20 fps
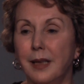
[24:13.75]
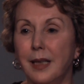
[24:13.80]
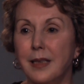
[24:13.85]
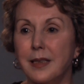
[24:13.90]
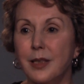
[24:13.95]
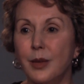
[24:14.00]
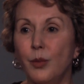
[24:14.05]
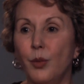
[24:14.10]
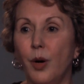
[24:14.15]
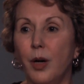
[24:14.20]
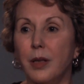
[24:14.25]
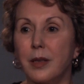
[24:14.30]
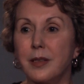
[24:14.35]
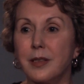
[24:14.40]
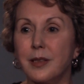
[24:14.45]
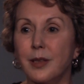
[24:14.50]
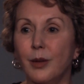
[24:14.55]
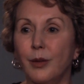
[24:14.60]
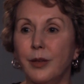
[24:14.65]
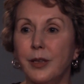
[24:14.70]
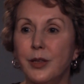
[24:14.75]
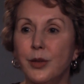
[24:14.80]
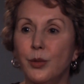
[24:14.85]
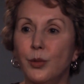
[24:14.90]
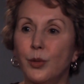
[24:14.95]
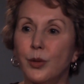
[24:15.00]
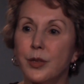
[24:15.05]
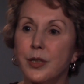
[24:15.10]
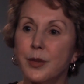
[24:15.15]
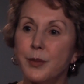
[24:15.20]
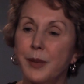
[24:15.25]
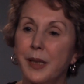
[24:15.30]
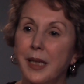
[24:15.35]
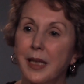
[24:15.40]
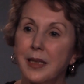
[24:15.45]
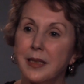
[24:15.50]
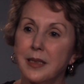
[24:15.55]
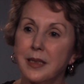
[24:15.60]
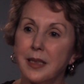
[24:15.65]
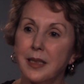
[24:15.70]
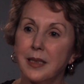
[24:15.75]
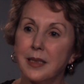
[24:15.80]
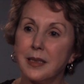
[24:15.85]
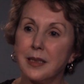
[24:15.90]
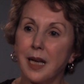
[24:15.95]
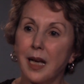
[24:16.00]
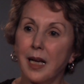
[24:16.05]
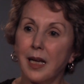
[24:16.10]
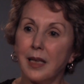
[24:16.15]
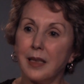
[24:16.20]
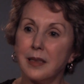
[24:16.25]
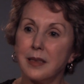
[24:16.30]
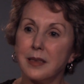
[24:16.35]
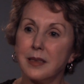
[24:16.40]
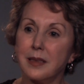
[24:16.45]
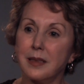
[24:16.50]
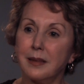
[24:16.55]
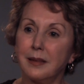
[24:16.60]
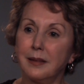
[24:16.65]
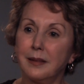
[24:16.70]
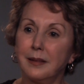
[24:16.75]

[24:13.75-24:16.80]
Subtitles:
As he walks slowly towards me, I see his eyes.